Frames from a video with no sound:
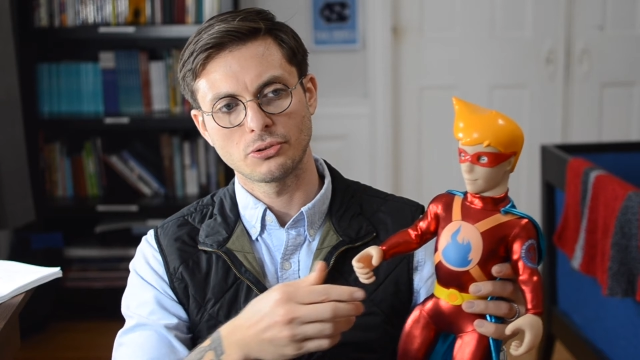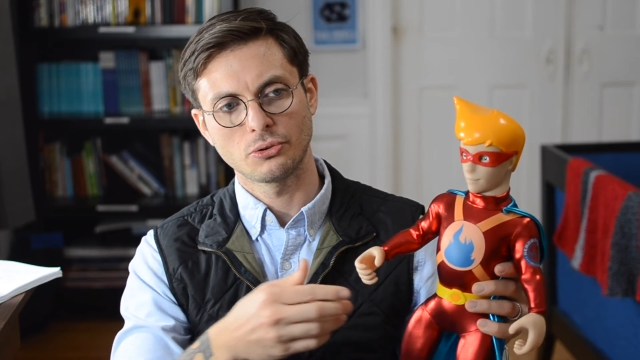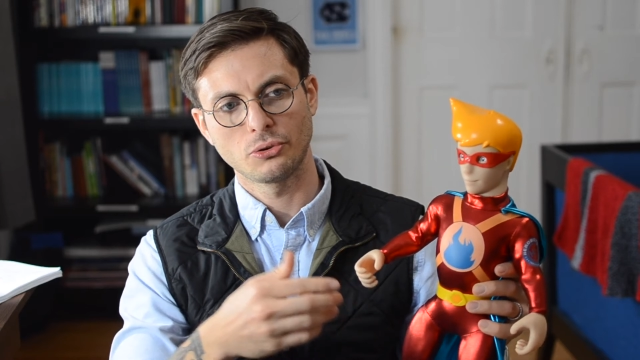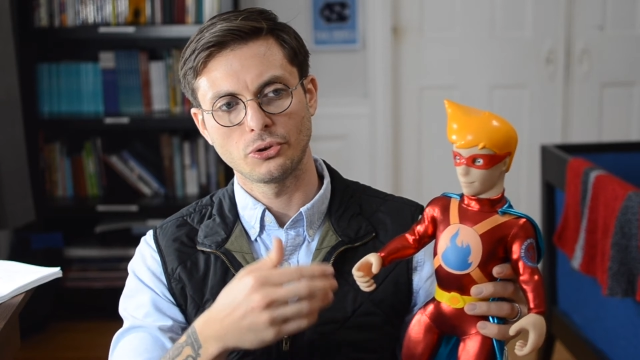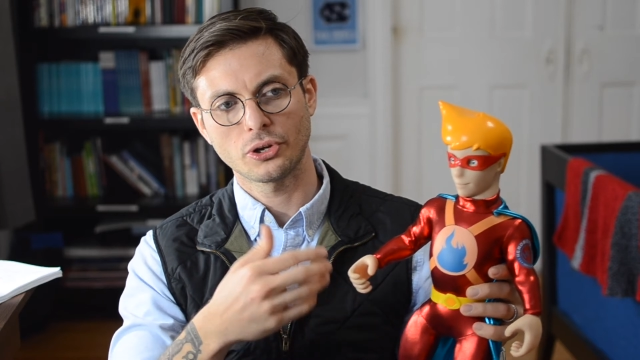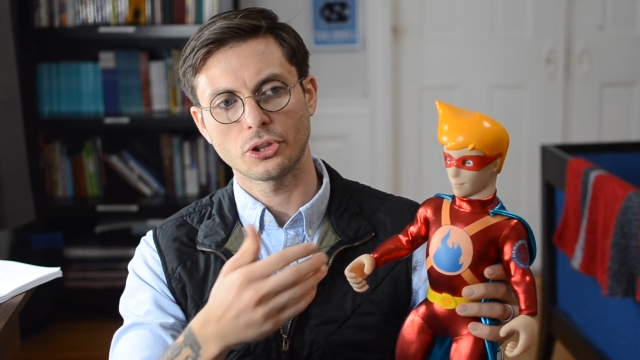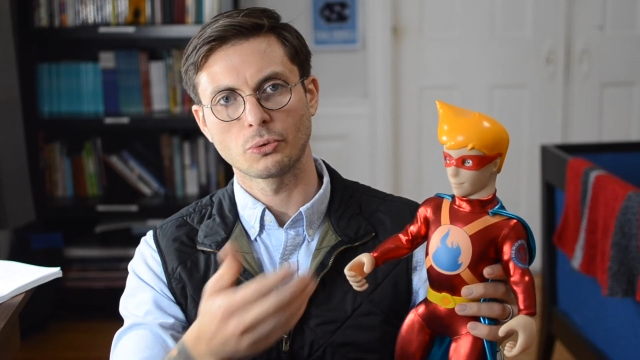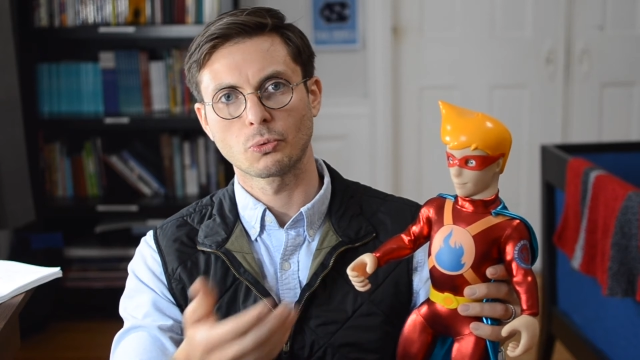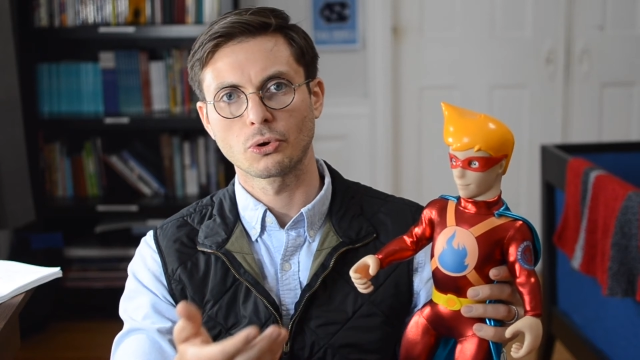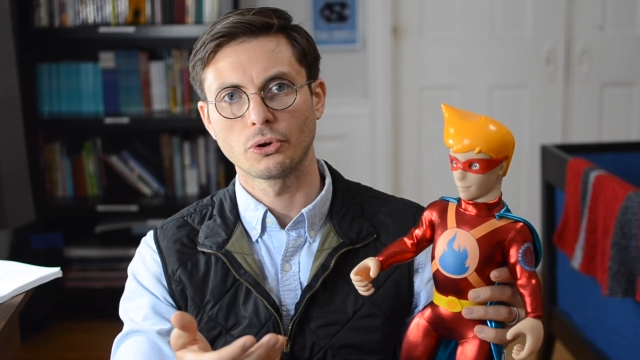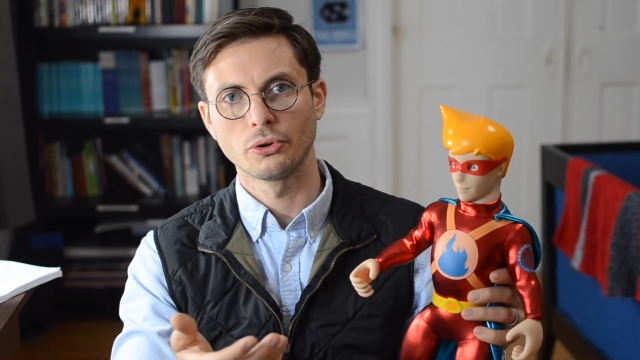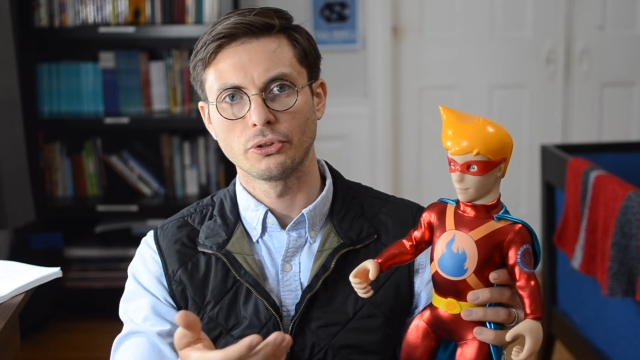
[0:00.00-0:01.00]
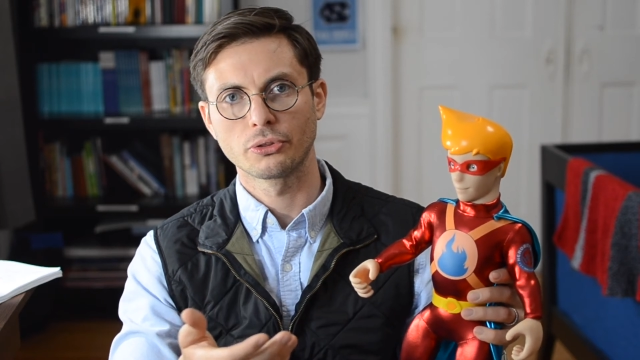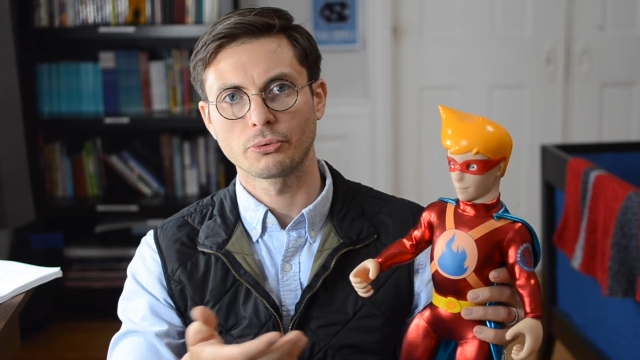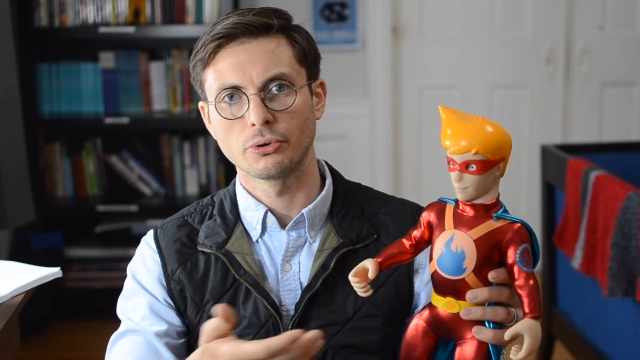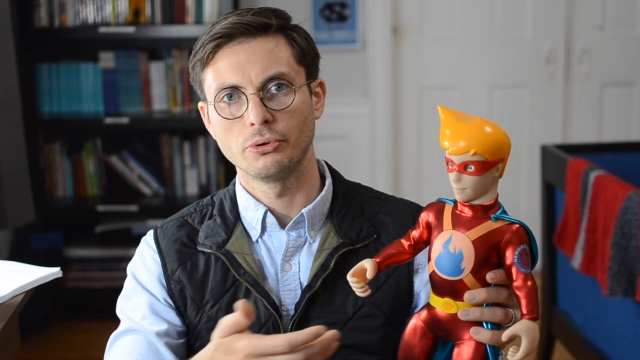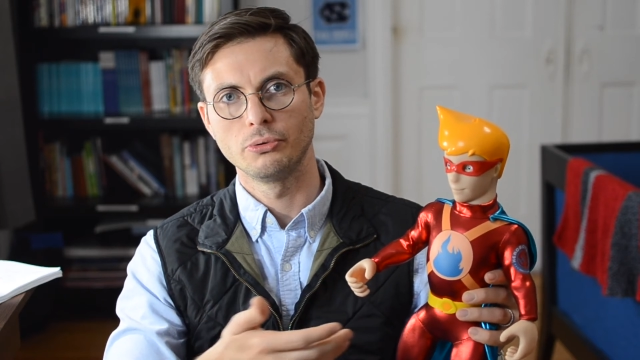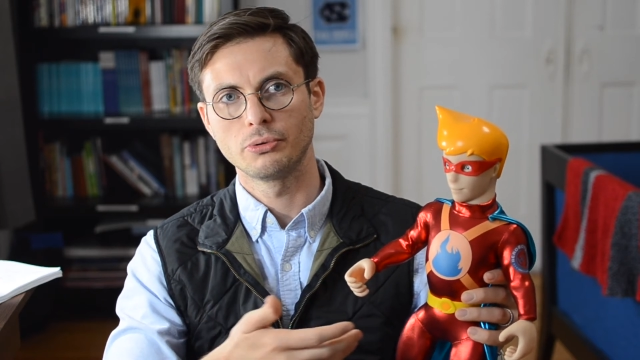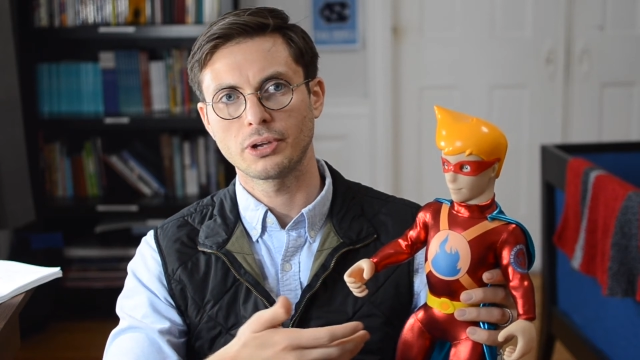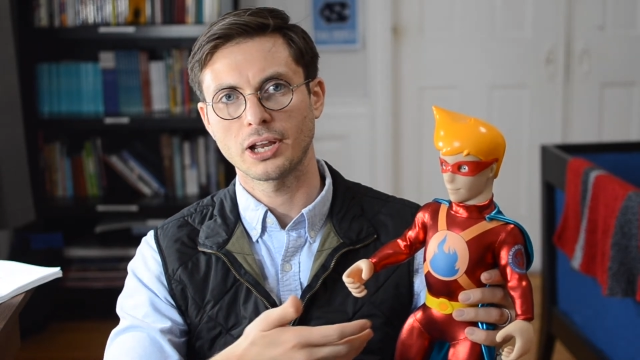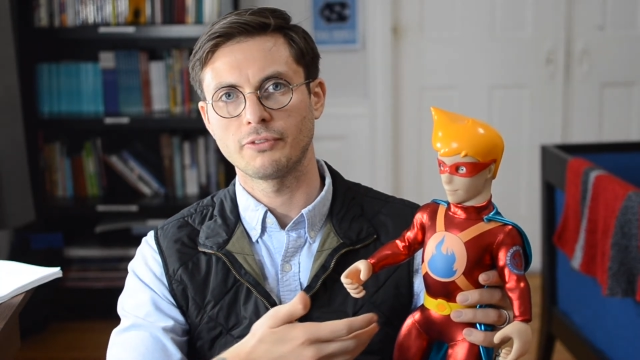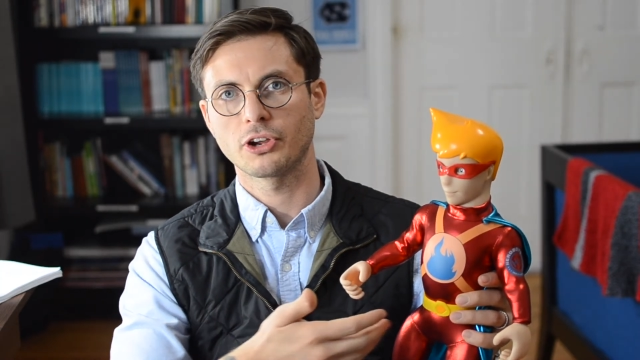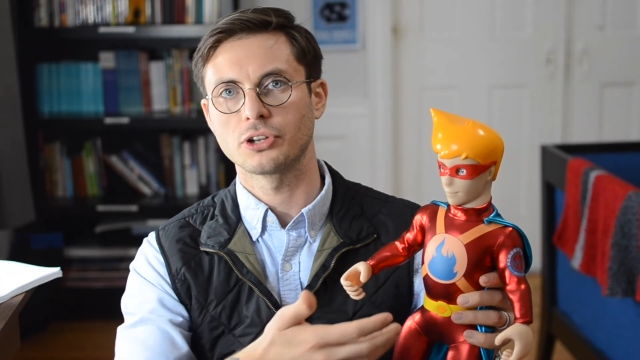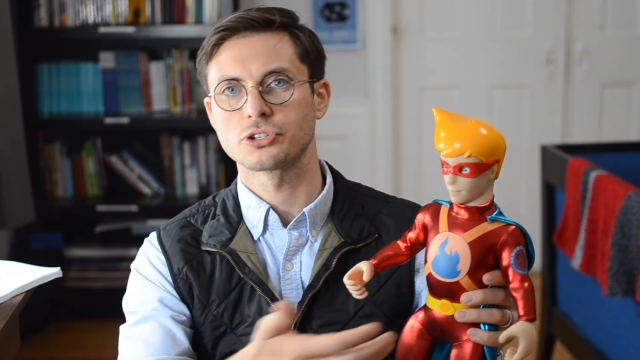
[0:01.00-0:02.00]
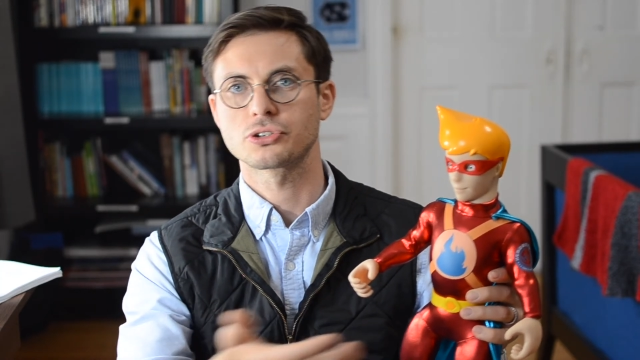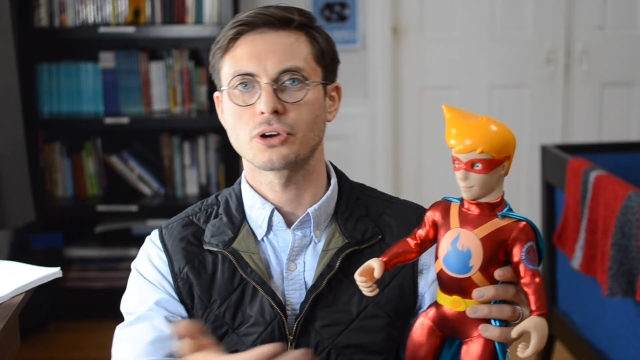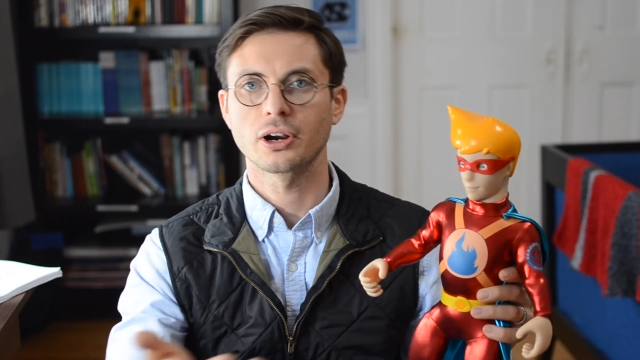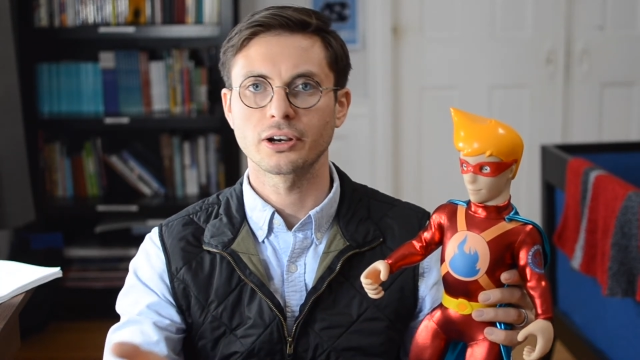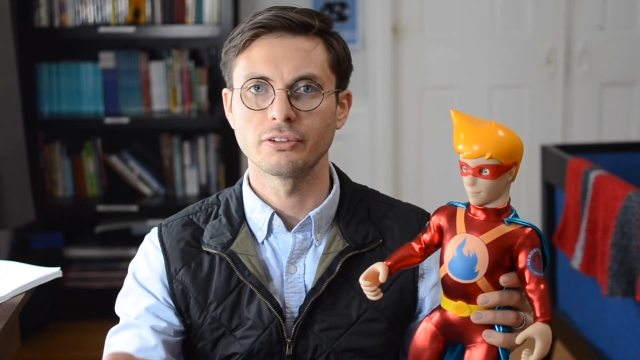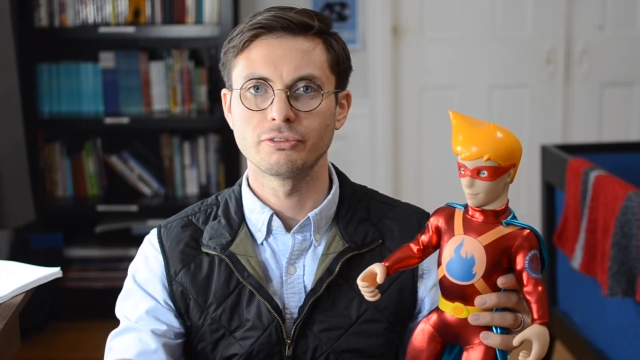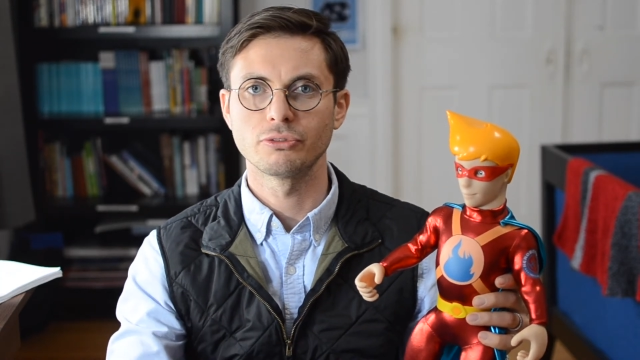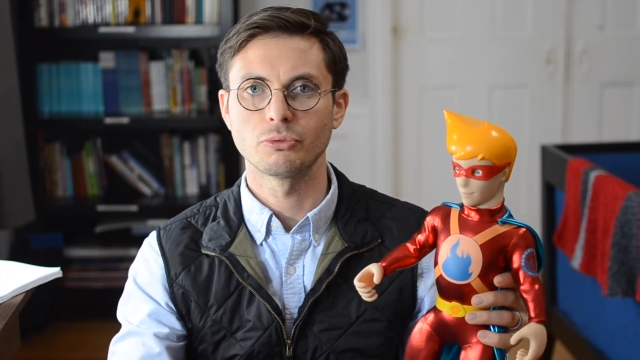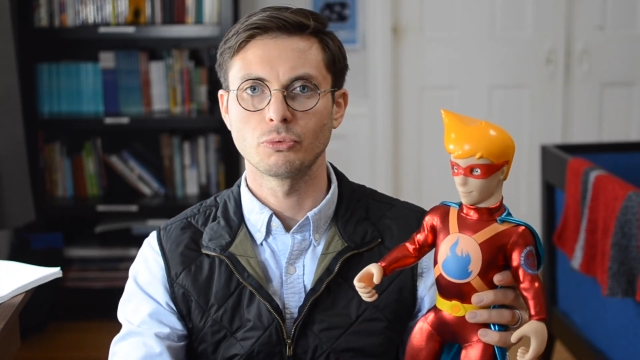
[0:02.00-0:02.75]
look at the world through kind of a constructive